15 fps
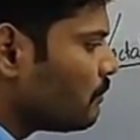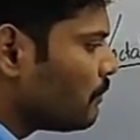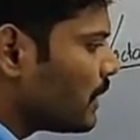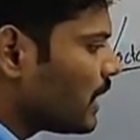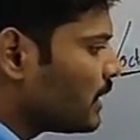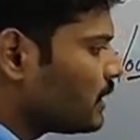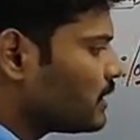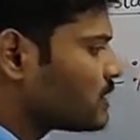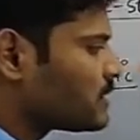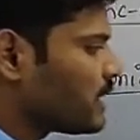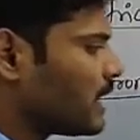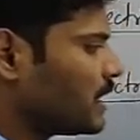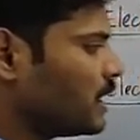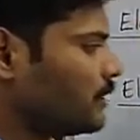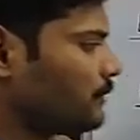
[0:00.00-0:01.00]

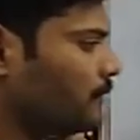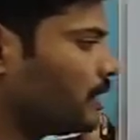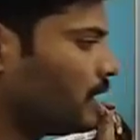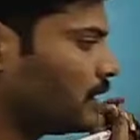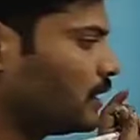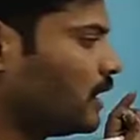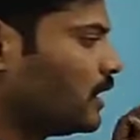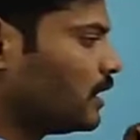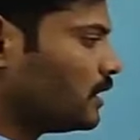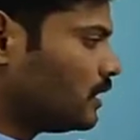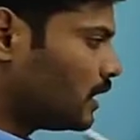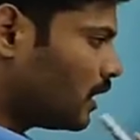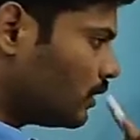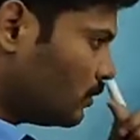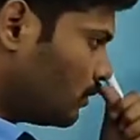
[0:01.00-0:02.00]
-I effect.
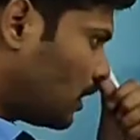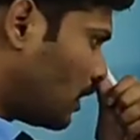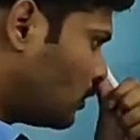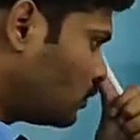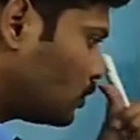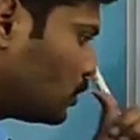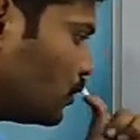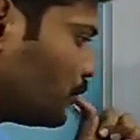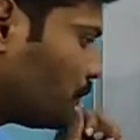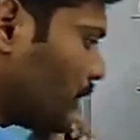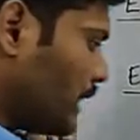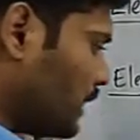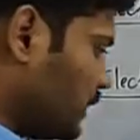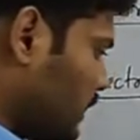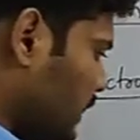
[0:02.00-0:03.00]
Now how to
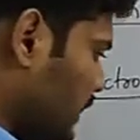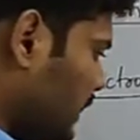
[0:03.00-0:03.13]
find the